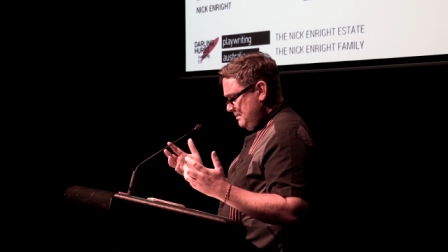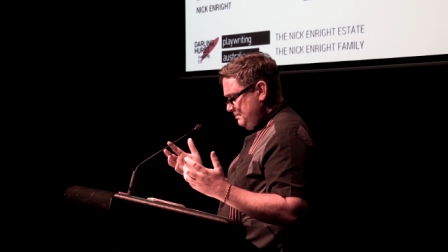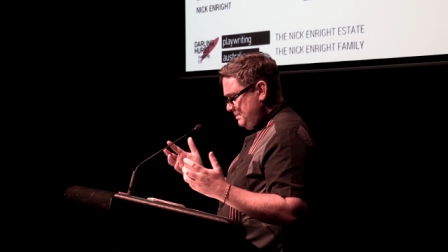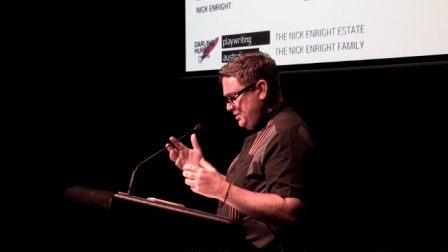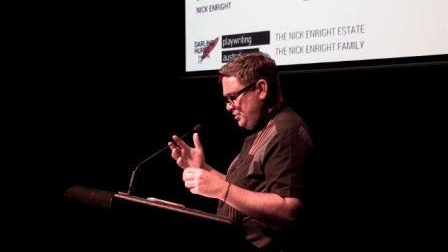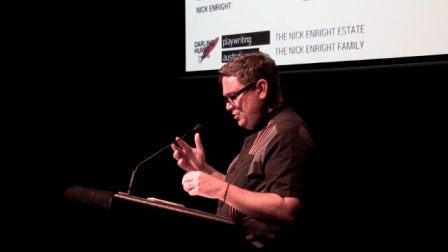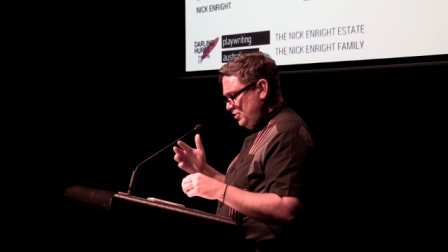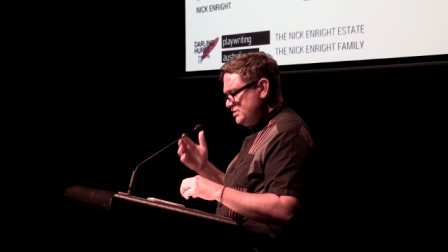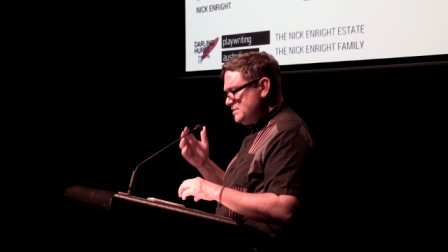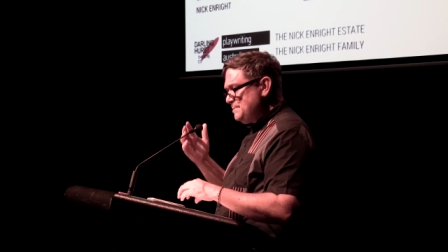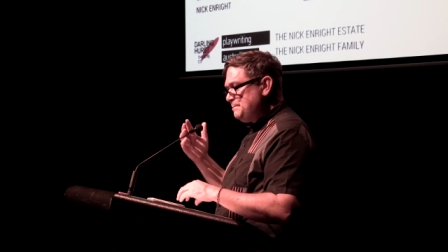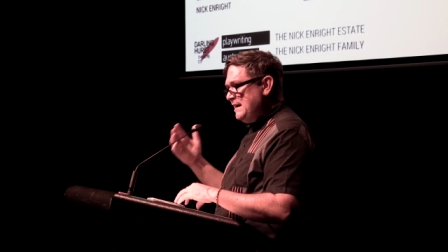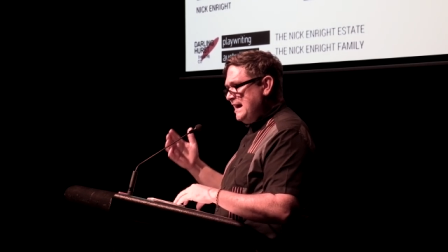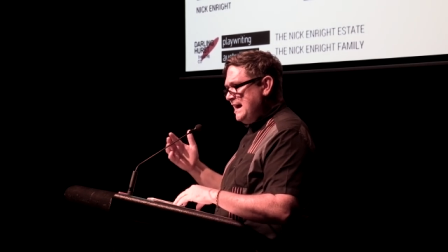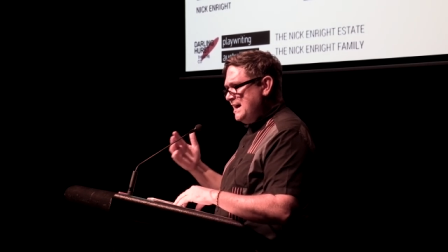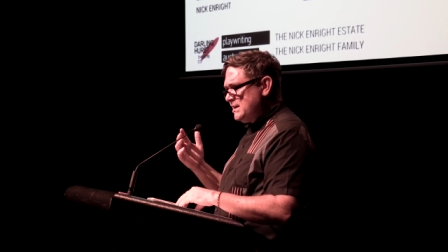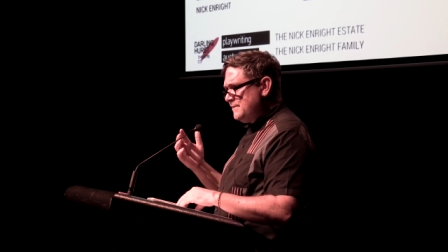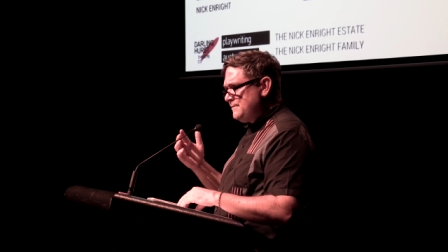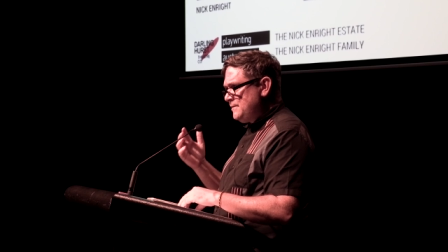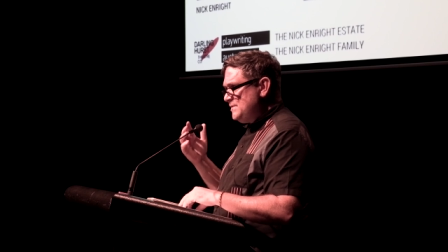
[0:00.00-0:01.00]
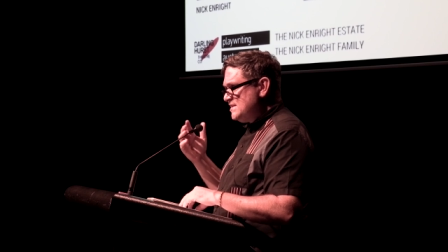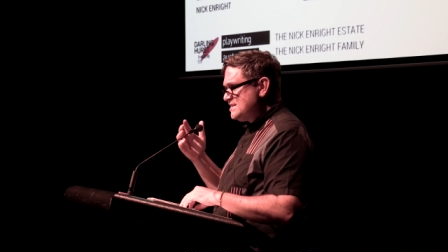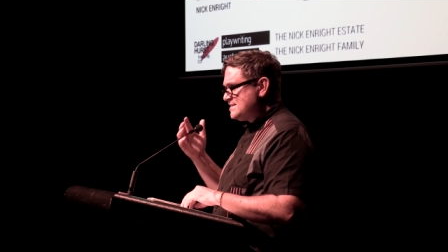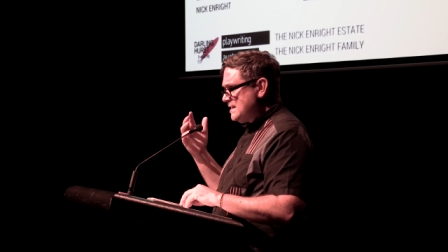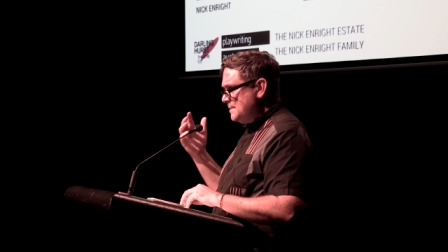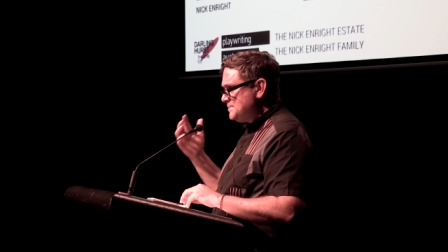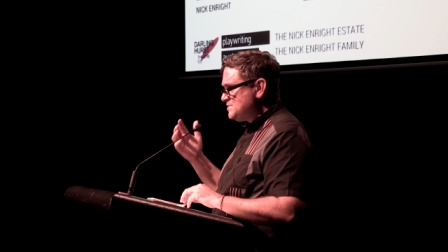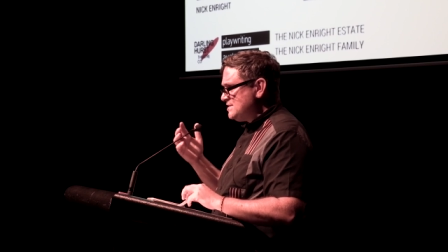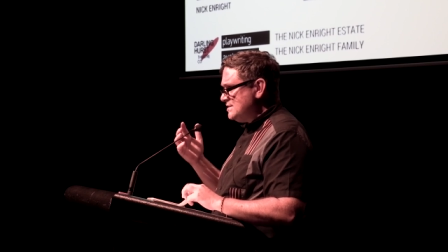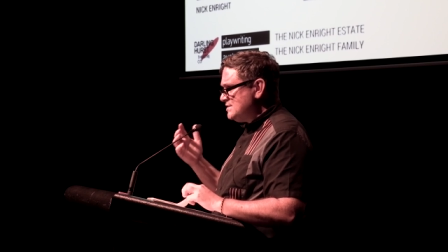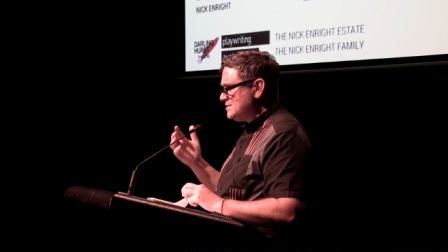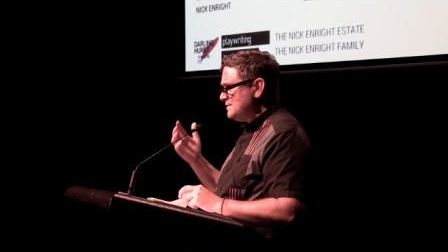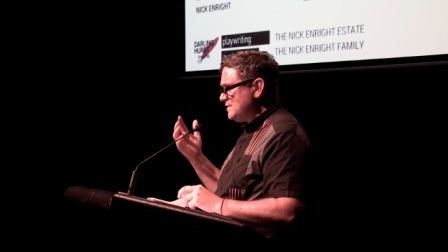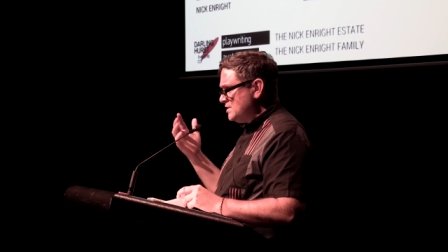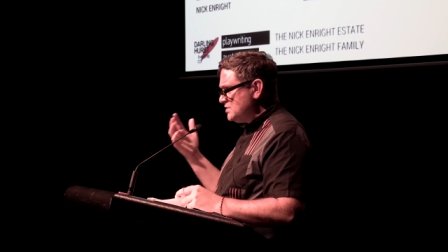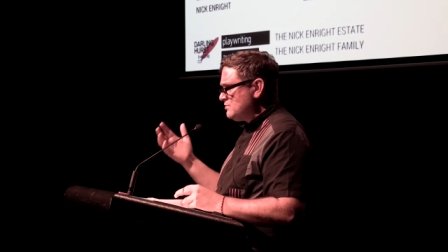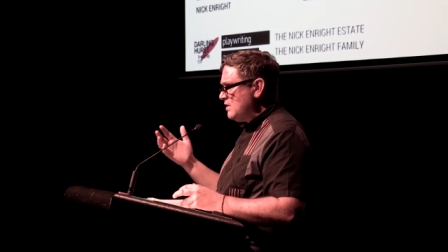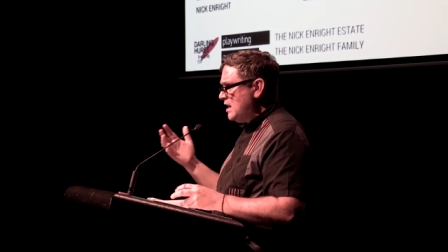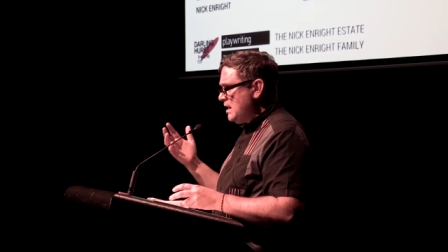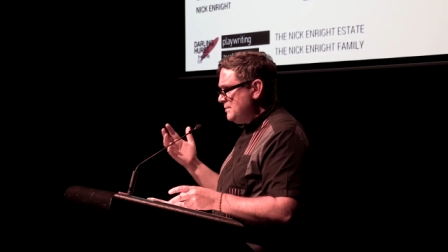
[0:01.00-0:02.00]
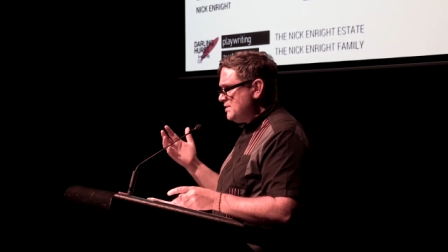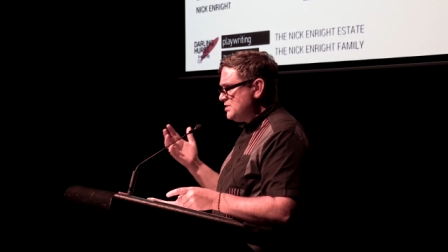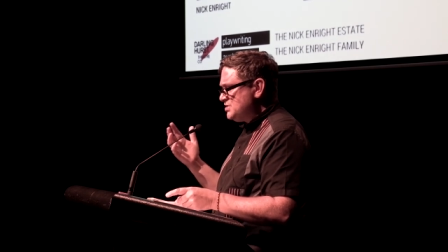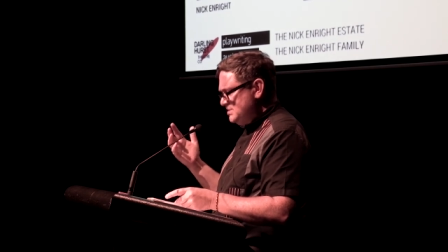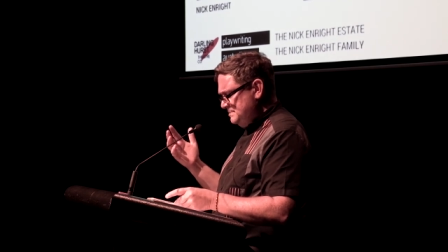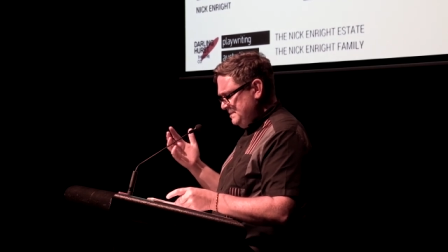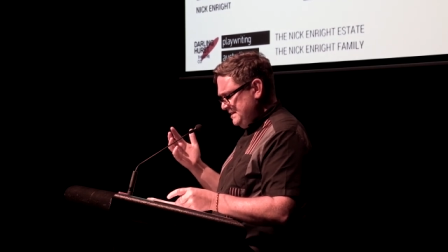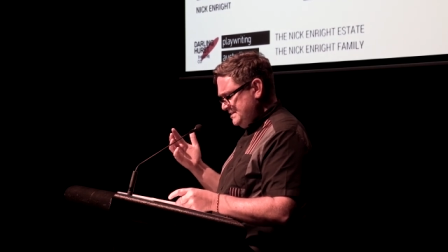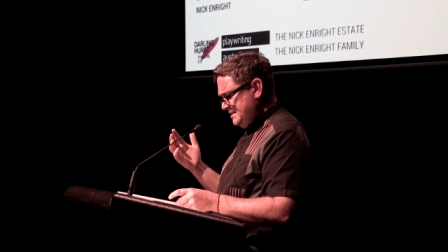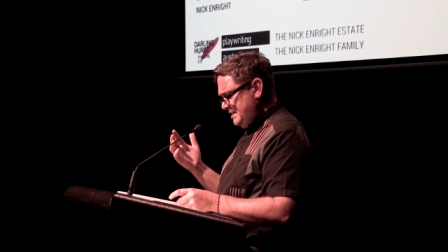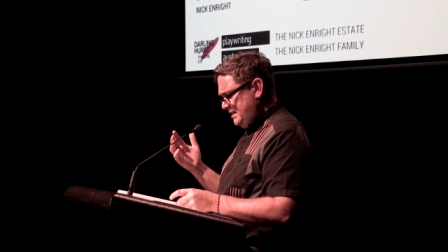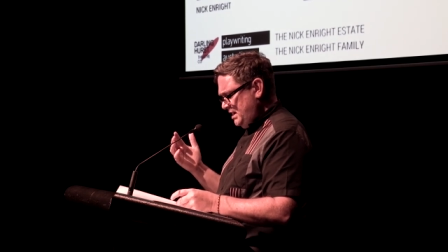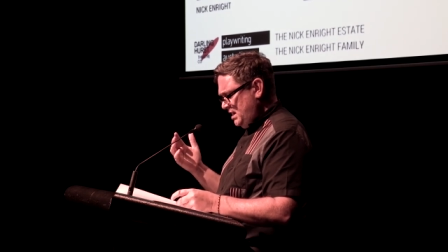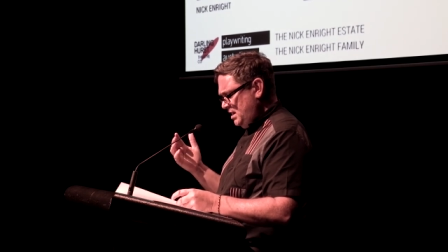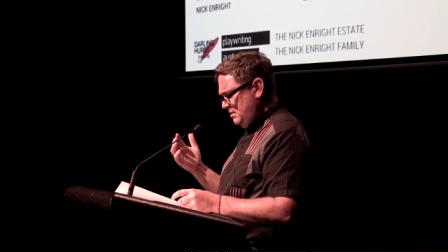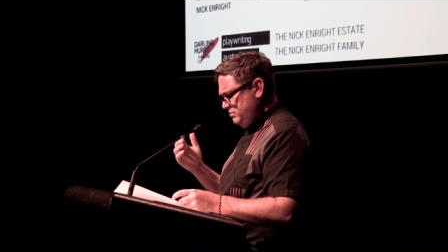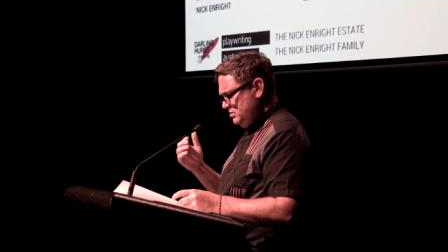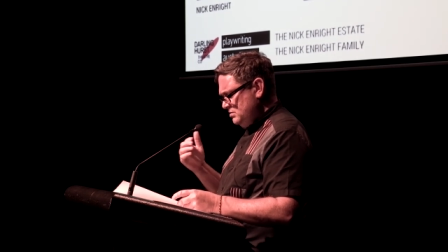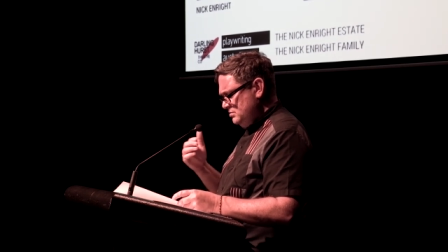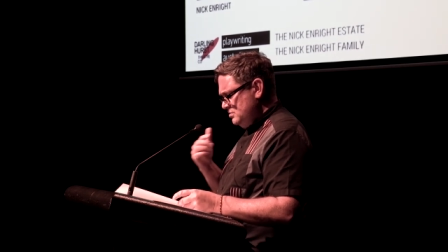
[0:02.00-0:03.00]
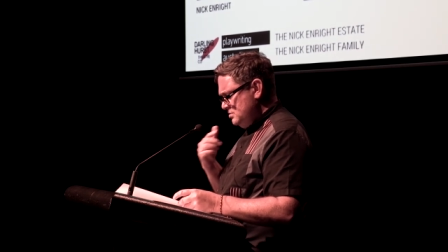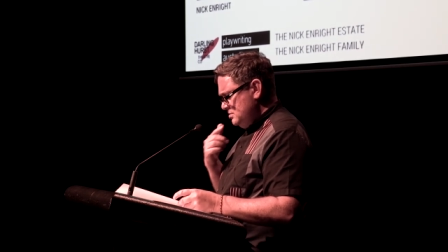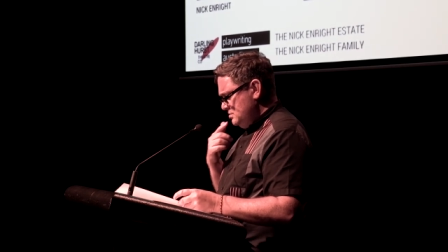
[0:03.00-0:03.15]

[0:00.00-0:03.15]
but not departed from the substance of the drama she'd been setting up.